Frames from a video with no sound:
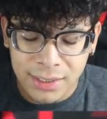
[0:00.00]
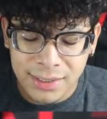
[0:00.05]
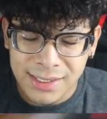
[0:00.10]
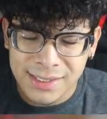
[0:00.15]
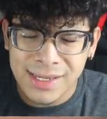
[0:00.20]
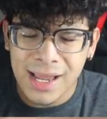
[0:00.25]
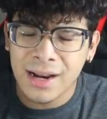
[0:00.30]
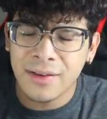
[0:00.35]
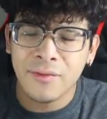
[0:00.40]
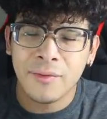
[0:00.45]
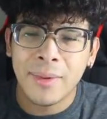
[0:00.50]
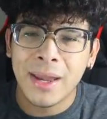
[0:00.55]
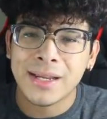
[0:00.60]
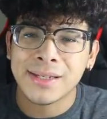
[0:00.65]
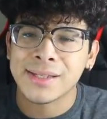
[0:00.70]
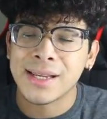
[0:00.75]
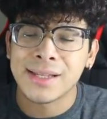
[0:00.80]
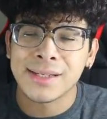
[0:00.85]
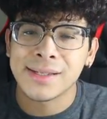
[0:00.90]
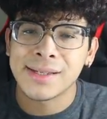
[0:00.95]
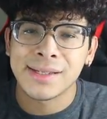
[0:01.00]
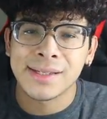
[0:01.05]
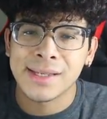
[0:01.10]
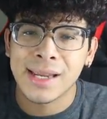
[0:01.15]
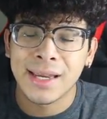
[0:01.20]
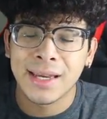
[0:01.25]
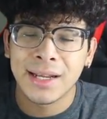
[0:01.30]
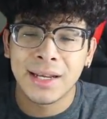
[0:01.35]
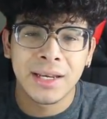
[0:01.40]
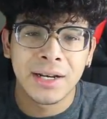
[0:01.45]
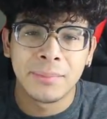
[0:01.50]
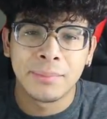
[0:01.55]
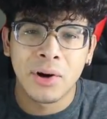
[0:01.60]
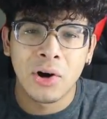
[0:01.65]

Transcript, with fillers: Does that even make sense to say it in